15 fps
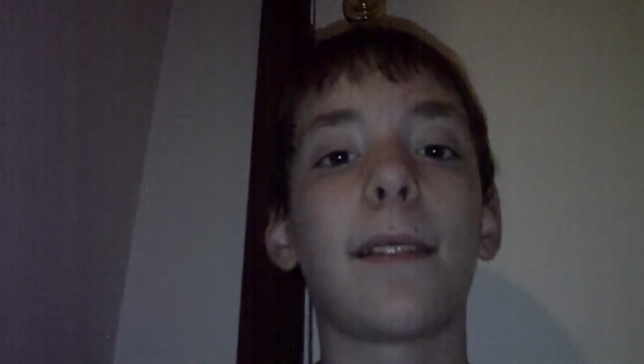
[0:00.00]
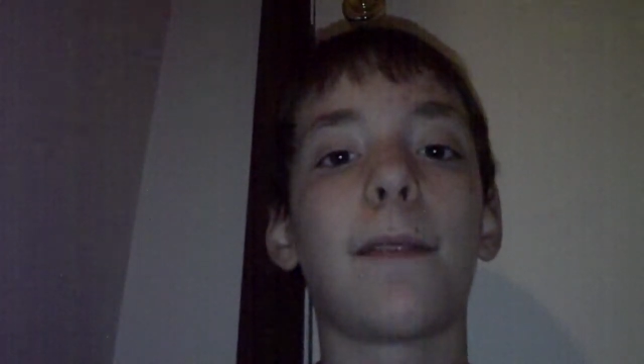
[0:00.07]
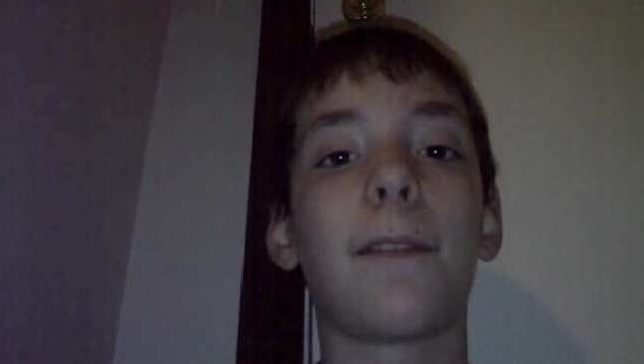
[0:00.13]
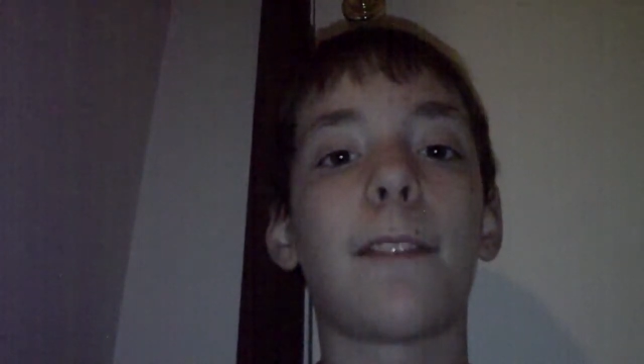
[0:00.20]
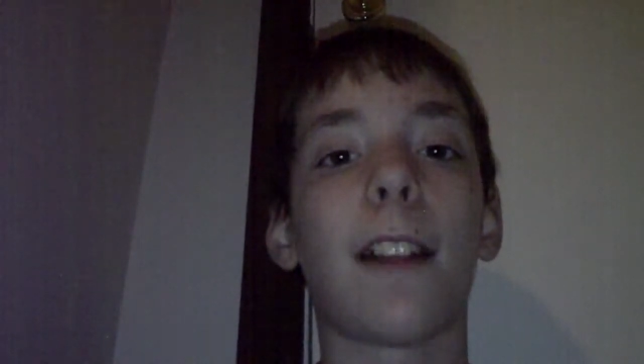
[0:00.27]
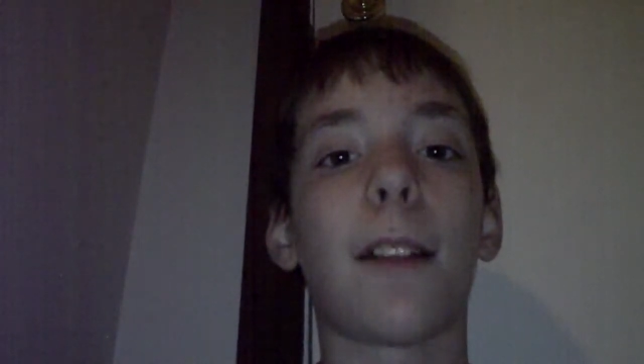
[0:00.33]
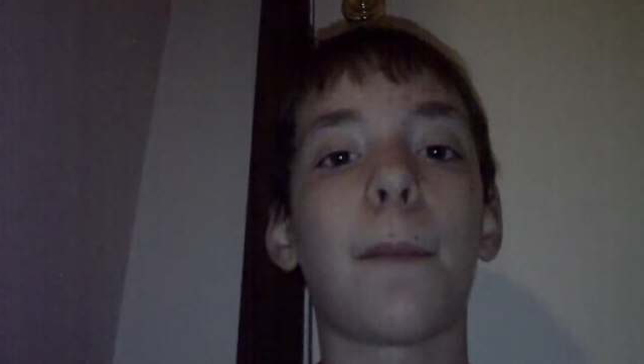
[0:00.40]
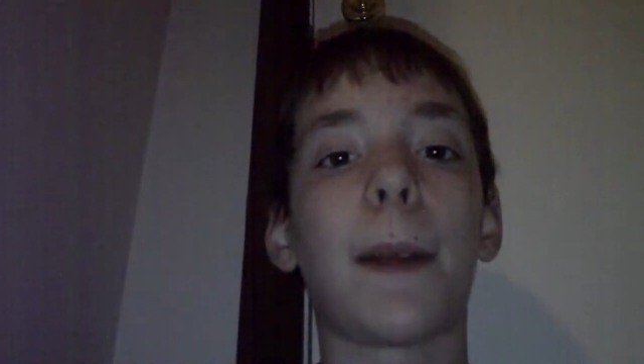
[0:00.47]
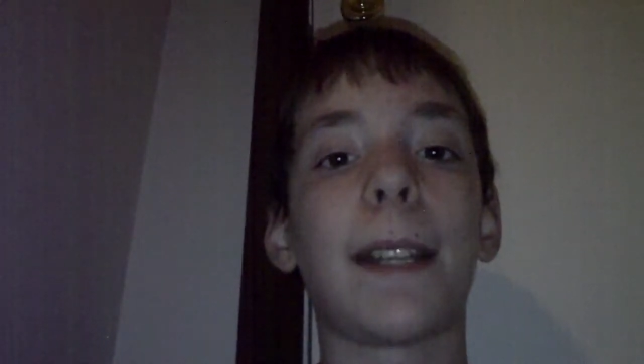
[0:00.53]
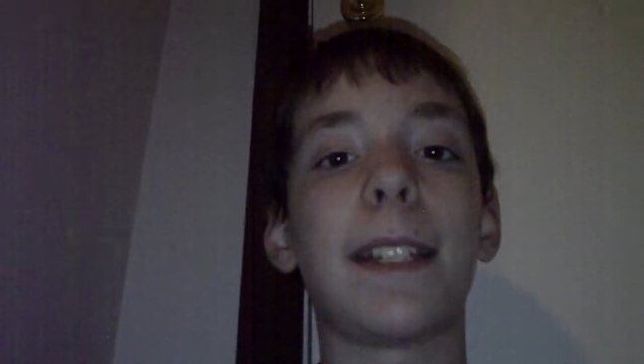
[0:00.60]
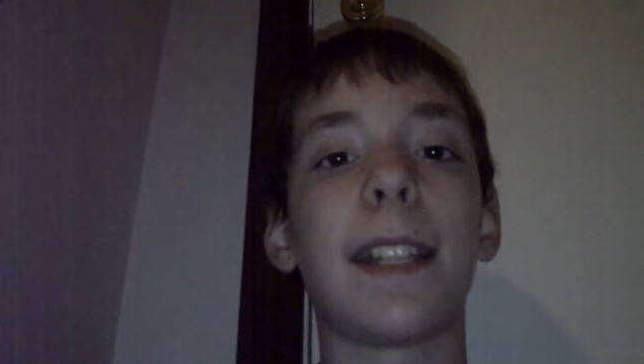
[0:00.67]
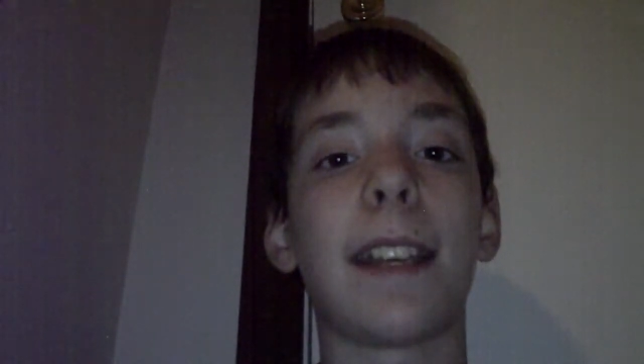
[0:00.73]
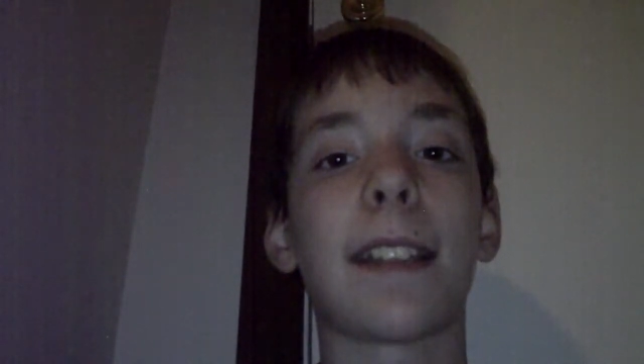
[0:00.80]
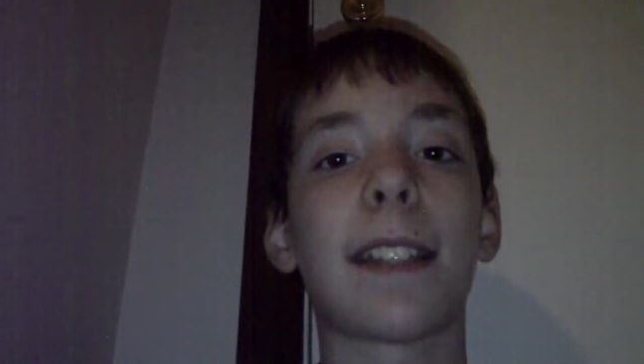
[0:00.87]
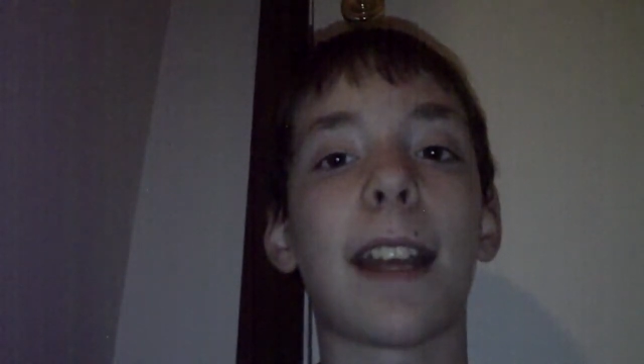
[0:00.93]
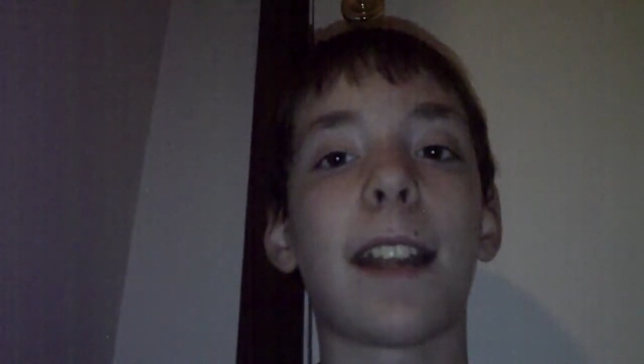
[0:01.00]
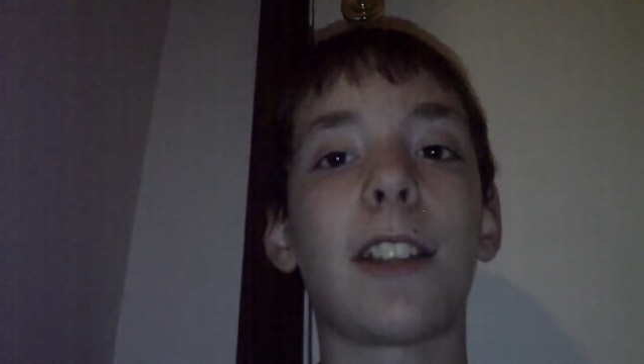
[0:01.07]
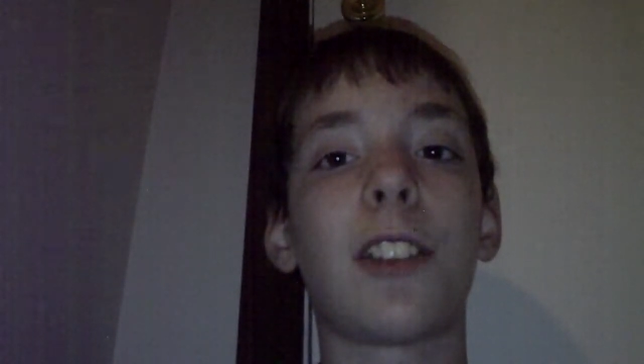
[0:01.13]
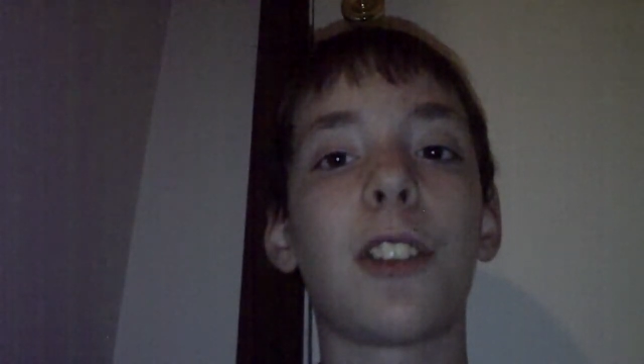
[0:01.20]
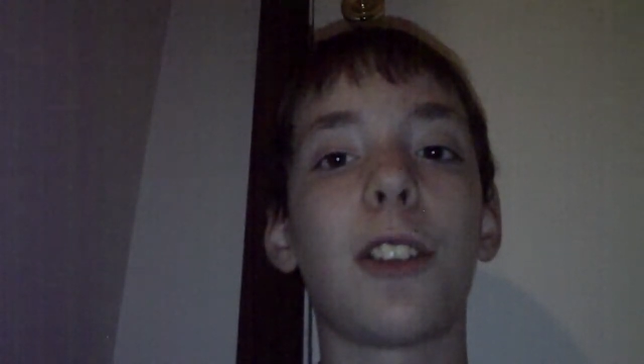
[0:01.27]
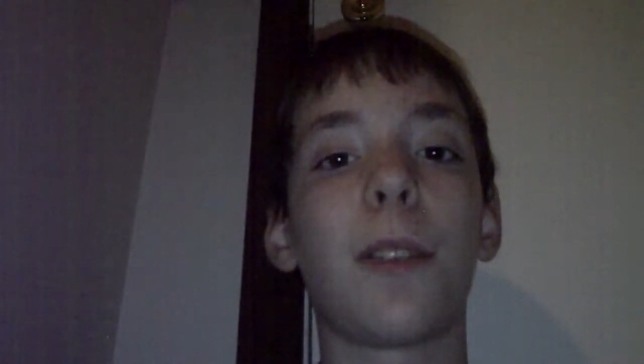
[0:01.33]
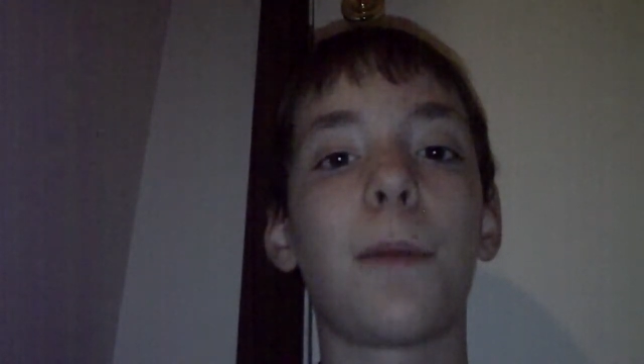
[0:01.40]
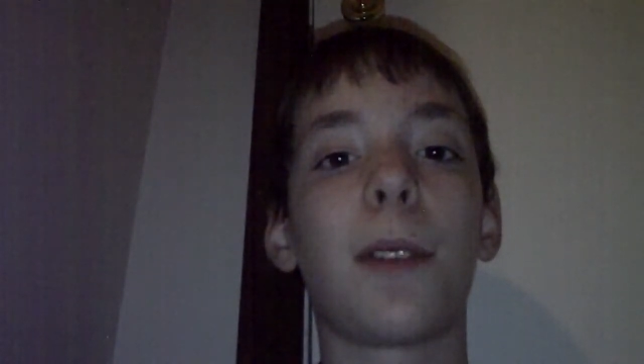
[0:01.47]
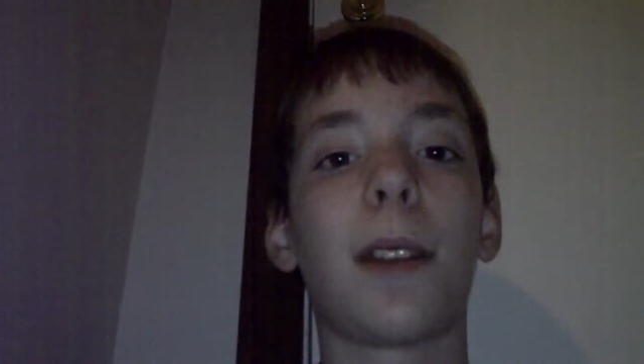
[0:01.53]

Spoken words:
followed by DSiTube